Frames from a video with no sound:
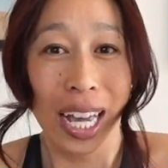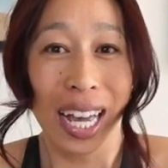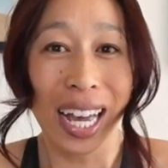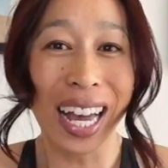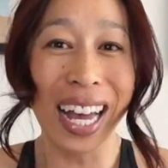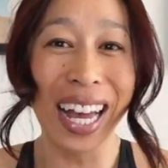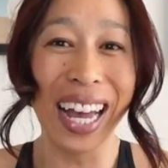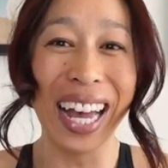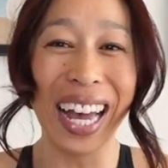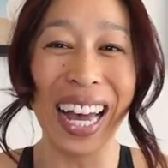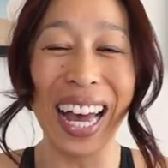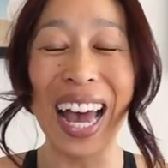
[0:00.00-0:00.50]

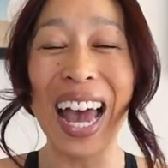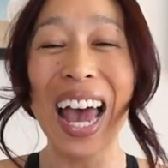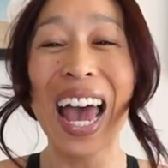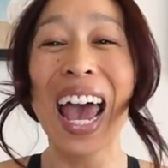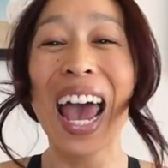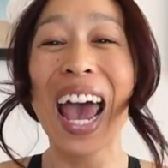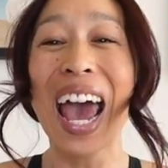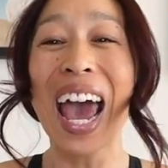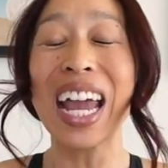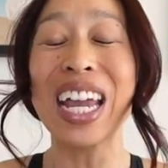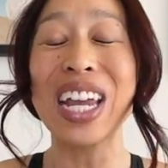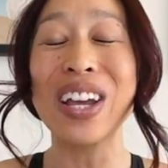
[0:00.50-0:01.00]

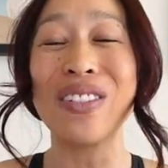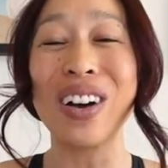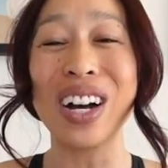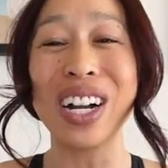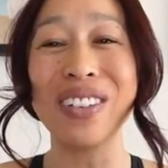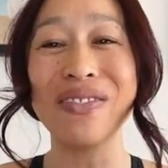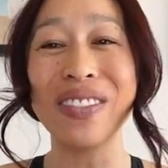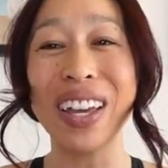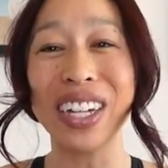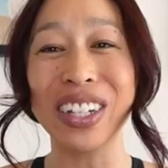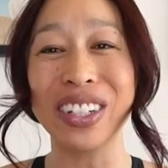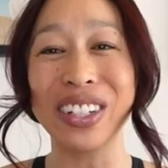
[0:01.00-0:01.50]
And you want
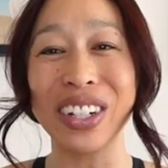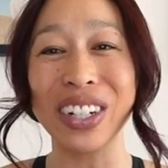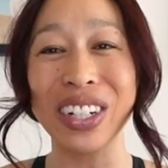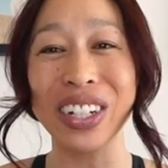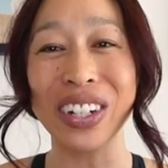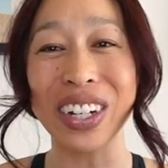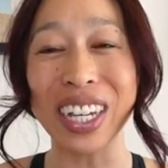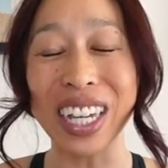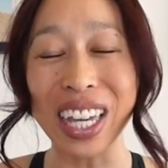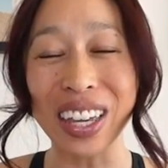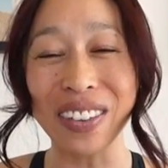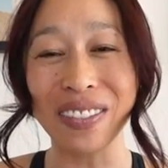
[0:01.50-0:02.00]
to make sure
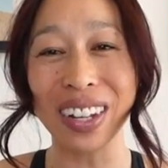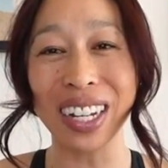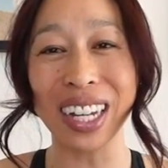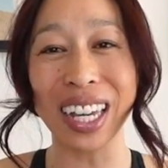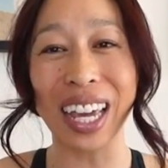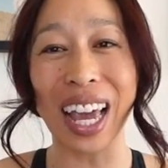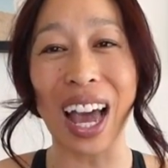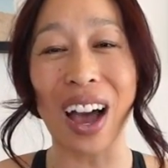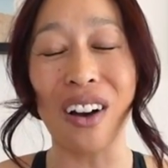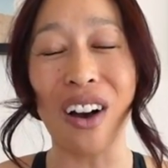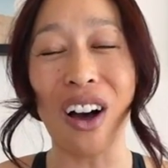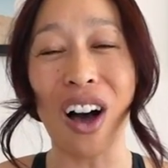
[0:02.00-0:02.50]
you're
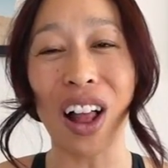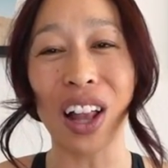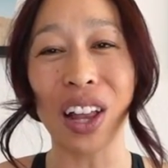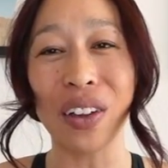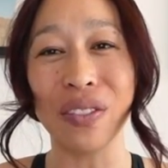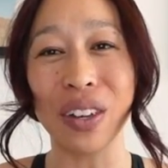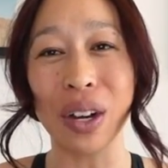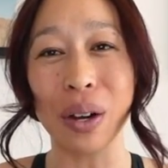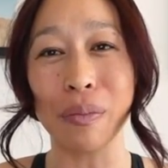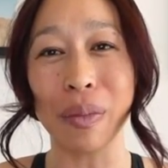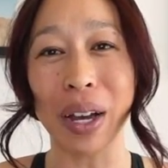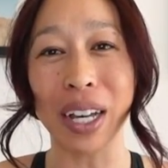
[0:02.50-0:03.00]
evening out all of
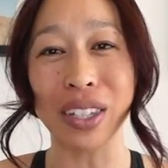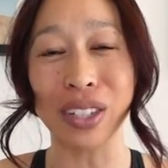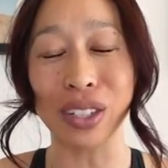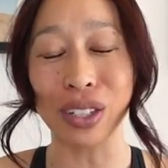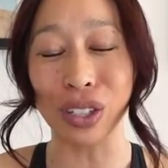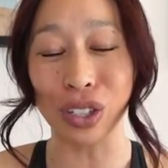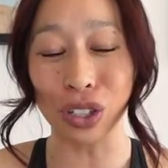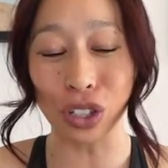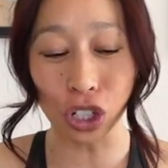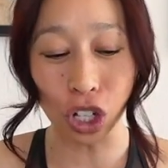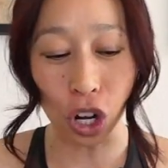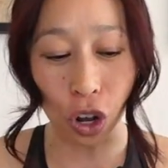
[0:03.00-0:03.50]
your
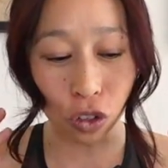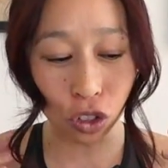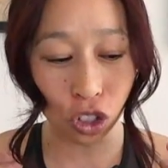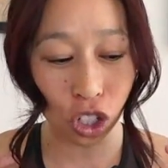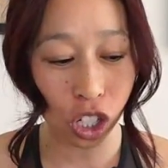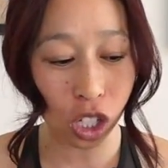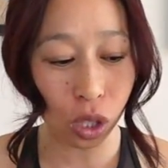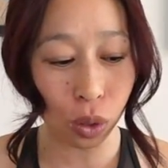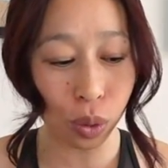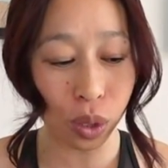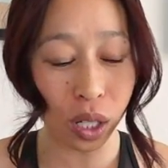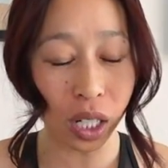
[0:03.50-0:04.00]
muscles. So don't
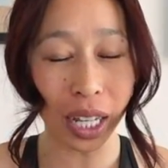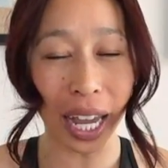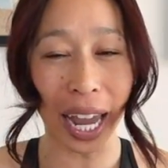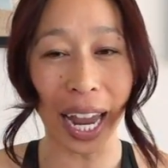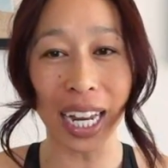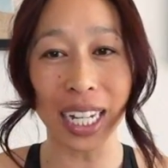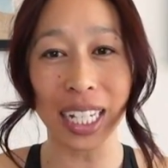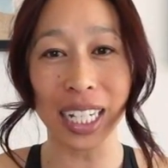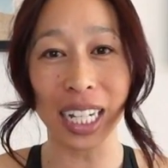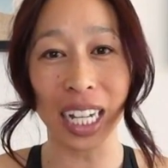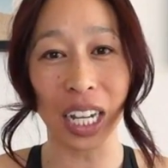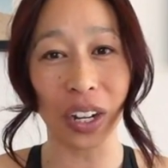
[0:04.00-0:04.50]
just work
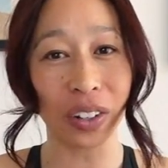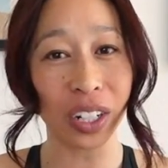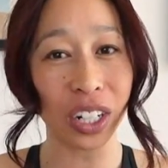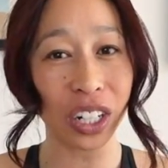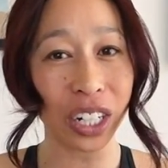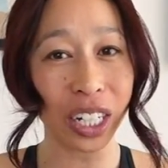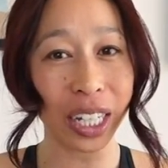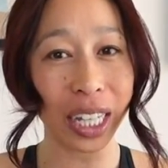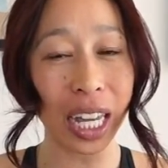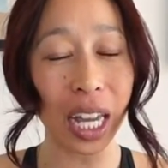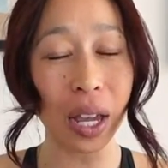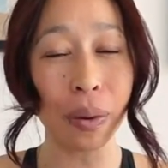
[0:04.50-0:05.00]

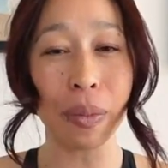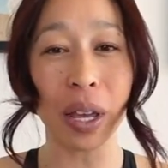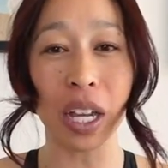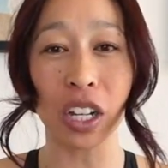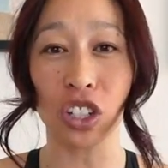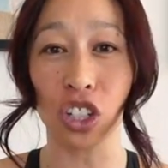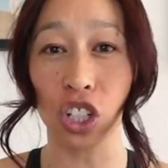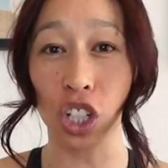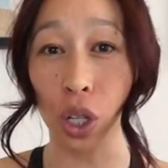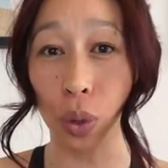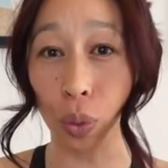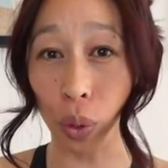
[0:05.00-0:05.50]
anteriorly, make
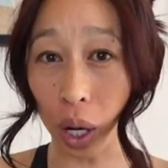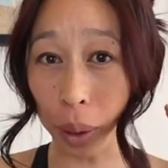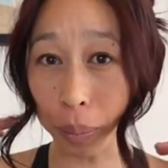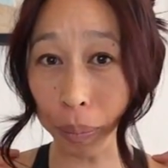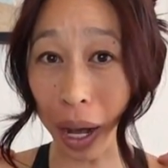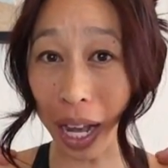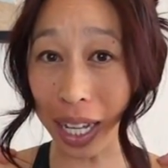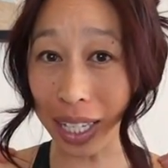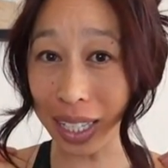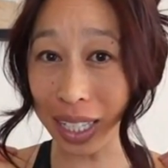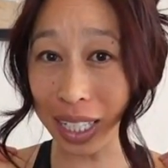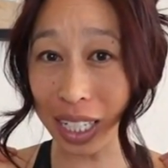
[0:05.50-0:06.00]
sure you work
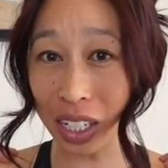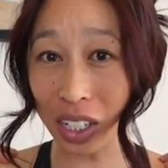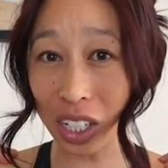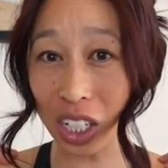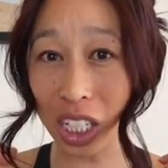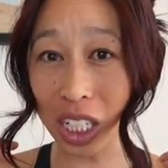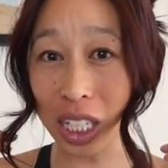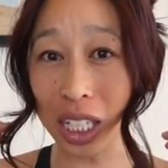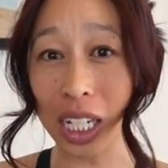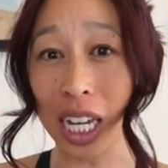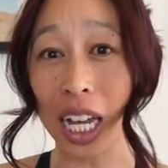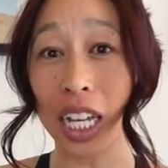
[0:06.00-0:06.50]

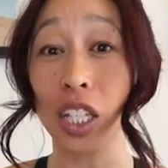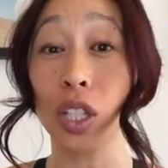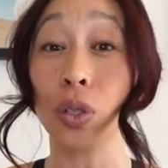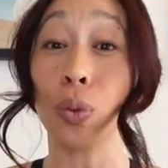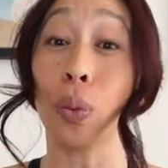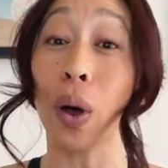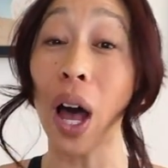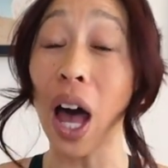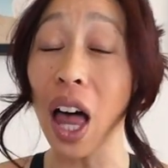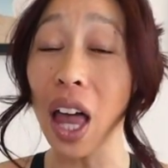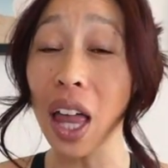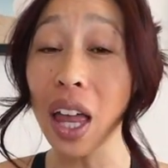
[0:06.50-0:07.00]
posteriorly as
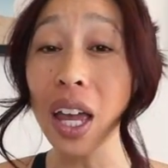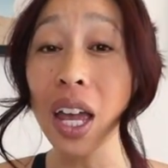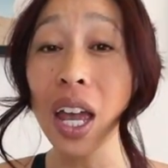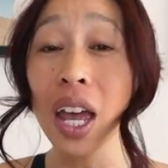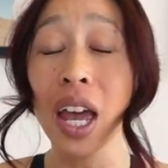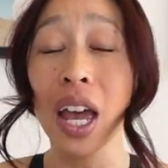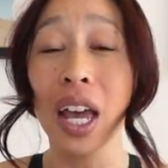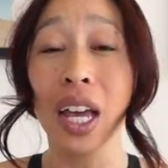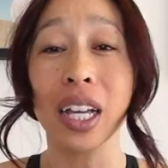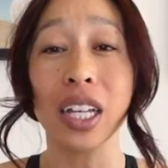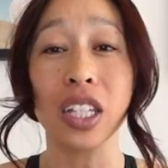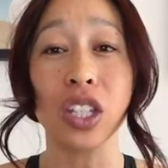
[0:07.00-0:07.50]
well,
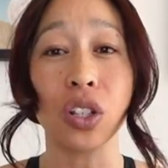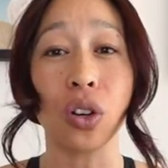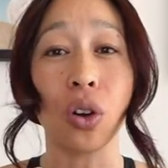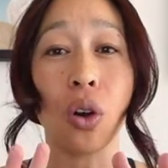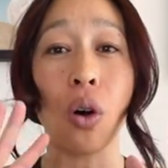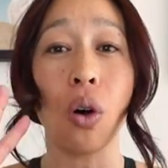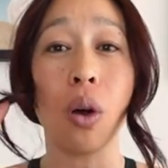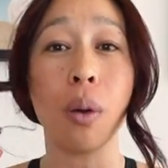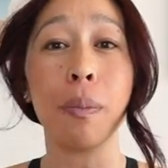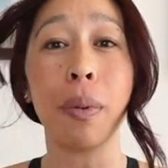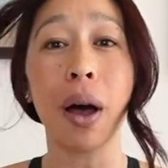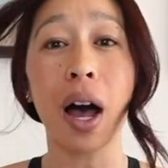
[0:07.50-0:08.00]
because your
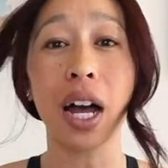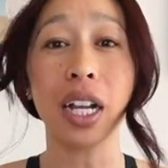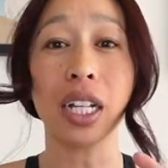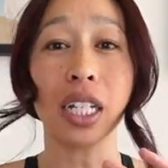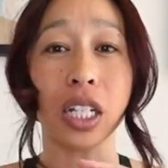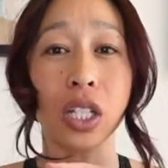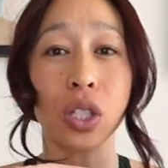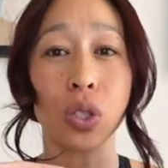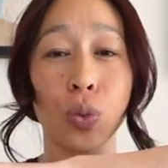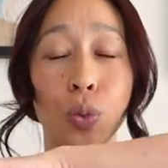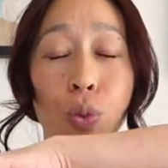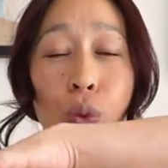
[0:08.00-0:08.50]
whole body
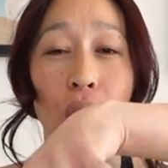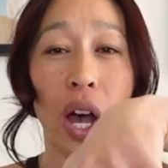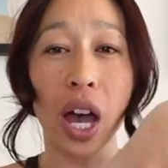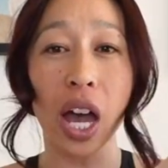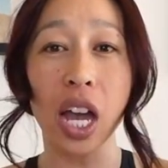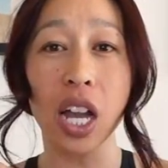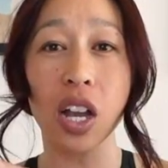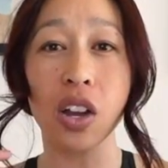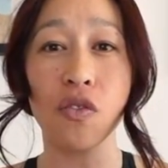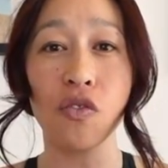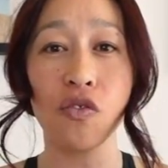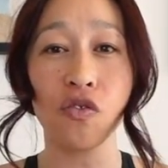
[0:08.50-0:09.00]
is
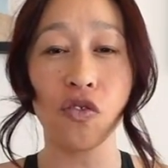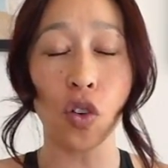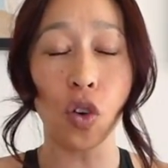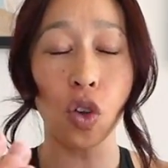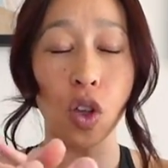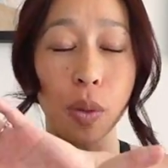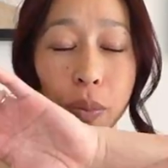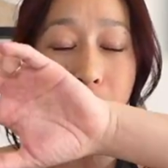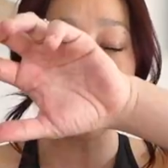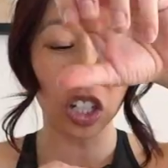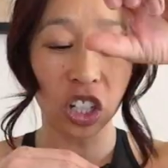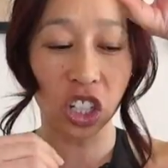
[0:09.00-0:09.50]
one
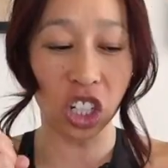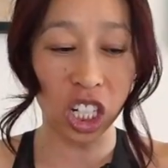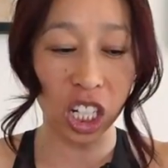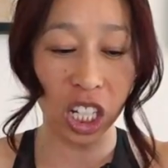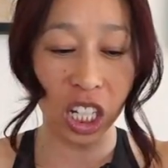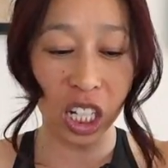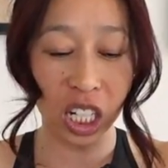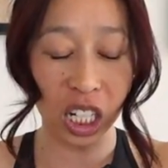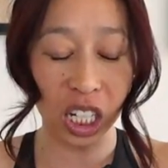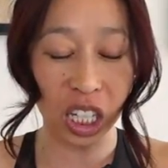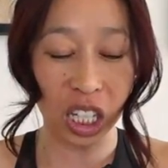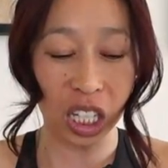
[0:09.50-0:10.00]
full
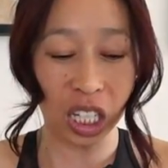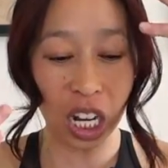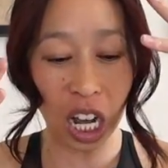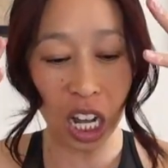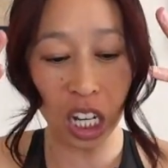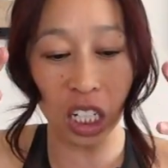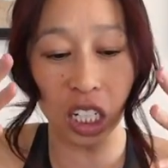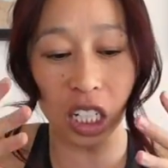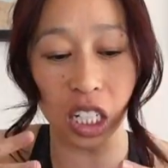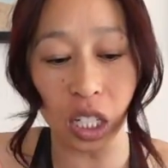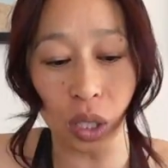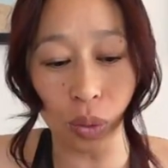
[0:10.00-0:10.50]
machine. It's
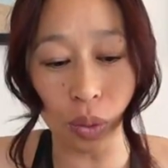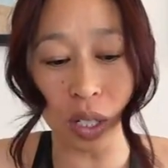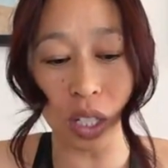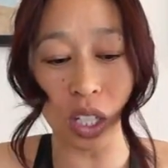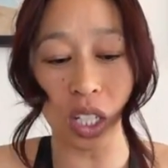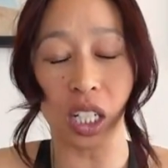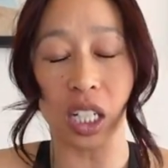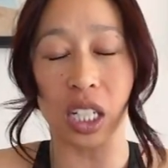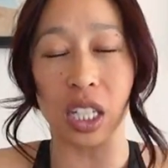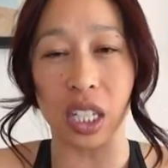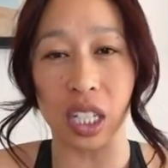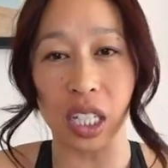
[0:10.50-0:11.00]
not just what you
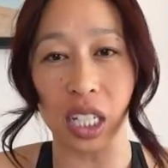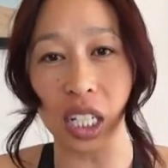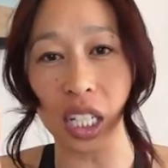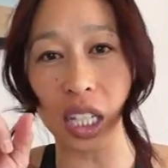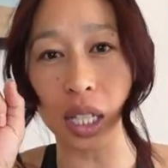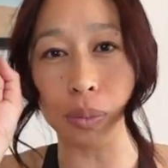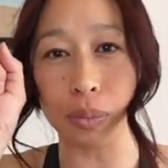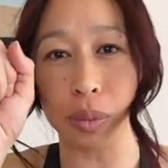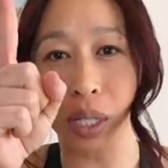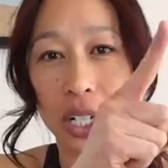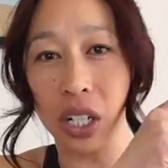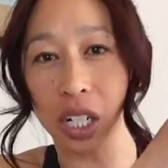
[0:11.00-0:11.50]
can see in
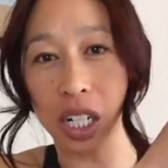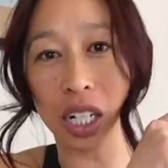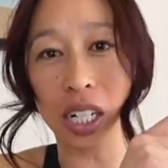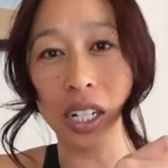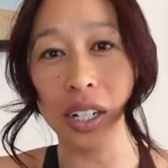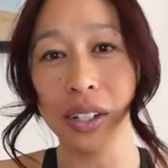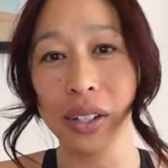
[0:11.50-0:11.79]
the mirror.